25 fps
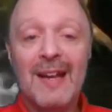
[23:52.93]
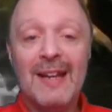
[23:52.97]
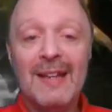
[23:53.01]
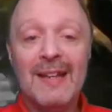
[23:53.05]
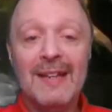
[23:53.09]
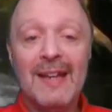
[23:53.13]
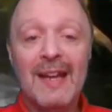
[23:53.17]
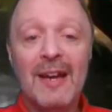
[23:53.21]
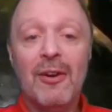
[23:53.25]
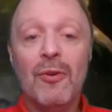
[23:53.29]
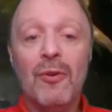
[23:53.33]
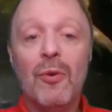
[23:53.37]

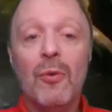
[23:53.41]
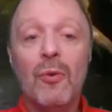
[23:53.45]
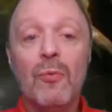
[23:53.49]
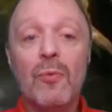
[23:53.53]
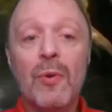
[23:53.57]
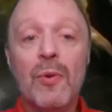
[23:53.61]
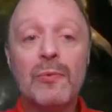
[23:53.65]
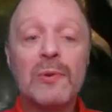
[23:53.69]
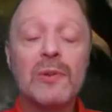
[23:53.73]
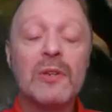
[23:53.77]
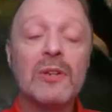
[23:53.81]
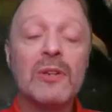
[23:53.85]
Now,
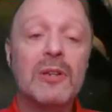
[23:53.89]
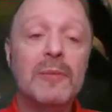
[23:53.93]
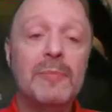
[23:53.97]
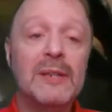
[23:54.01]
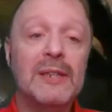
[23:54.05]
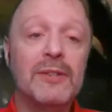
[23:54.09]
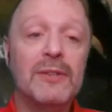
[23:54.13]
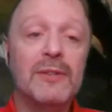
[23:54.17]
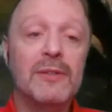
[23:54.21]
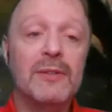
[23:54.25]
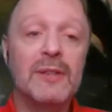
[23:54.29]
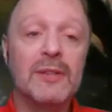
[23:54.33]
what we're going to be
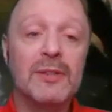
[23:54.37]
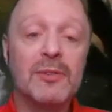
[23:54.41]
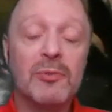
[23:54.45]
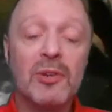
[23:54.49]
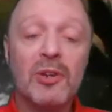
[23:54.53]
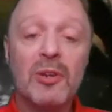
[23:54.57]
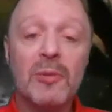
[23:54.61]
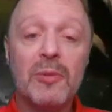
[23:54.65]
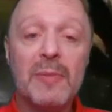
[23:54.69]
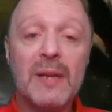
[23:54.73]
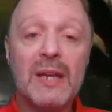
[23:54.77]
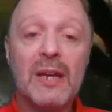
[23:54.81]
doing is we're
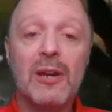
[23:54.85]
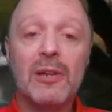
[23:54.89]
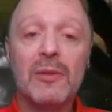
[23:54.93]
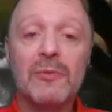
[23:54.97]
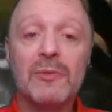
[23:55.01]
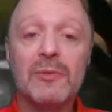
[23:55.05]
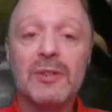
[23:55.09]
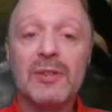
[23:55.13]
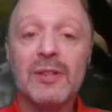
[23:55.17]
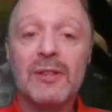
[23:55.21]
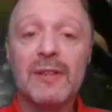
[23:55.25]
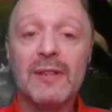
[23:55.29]
going to be
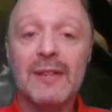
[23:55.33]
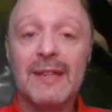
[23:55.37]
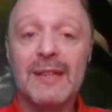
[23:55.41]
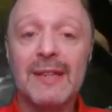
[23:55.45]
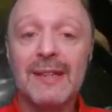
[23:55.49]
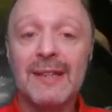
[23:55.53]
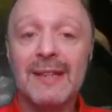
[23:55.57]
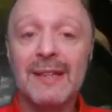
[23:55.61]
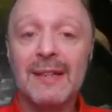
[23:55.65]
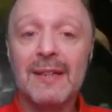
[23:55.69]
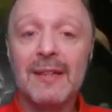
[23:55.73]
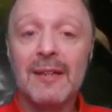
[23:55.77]
calling
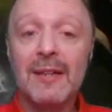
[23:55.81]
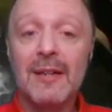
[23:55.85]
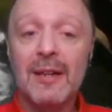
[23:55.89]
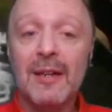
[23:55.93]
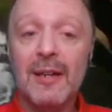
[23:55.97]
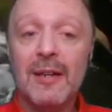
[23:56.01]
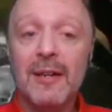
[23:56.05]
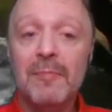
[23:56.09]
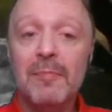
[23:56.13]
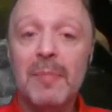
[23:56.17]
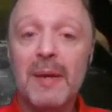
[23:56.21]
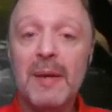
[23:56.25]
the
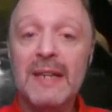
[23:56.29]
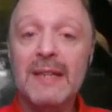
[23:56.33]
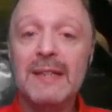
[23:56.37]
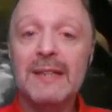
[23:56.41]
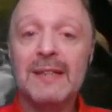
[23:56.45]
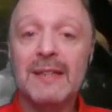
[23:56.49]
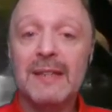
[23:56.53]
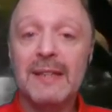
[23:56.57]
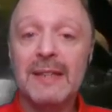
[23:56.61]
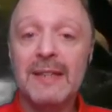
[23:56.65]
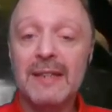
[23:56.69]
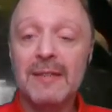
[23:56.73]

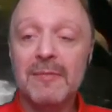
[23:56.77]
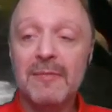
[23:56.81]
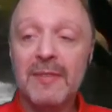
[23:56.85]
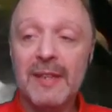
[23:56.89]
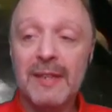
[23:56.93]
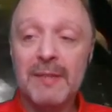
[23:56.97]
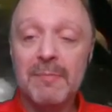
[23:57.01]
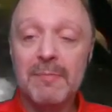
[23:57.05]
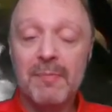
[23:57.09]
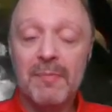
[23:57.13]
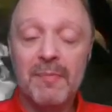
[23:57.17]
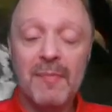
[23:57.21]
piece,
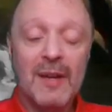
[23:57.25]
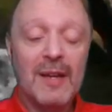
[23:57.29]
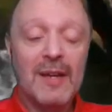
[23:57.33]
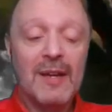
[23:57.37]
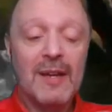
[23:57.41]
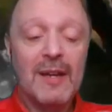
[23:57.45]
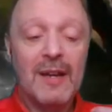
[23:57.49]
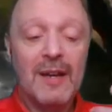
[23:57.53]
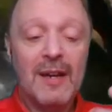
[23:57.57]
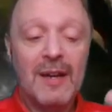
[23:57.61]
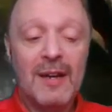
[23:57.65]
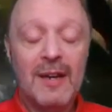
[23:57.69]

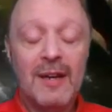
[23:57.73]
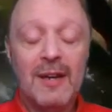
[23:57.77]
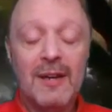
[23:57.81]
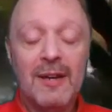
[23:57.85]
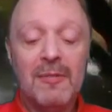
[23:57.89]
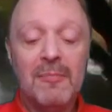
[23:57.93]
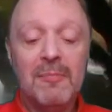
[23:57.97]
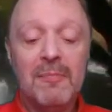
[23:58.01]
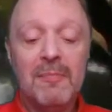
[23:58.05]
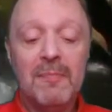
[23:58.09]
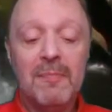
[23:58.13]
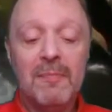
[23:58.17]

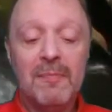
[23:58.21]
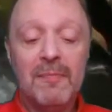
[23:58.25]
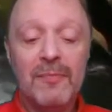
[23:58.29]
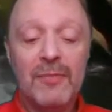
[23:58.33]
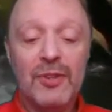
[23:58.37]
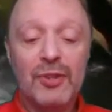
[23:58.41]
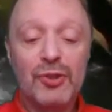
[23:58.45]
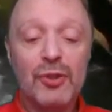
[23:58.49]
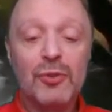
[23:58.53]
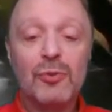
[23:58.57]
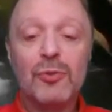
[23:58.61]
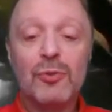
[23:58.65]

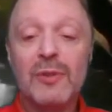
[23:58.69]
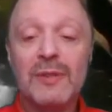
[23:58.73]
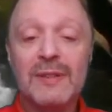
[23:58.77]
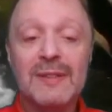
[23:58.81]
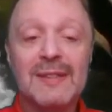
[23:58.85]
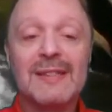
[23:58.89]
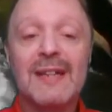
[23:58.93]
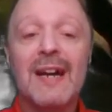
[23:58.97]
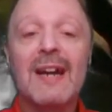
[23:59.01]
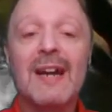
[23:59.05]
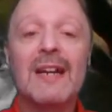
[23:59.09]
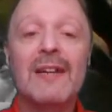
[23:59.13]
the tool
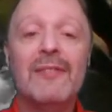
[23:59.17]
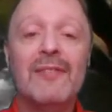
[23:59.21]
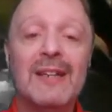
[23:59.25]
inside of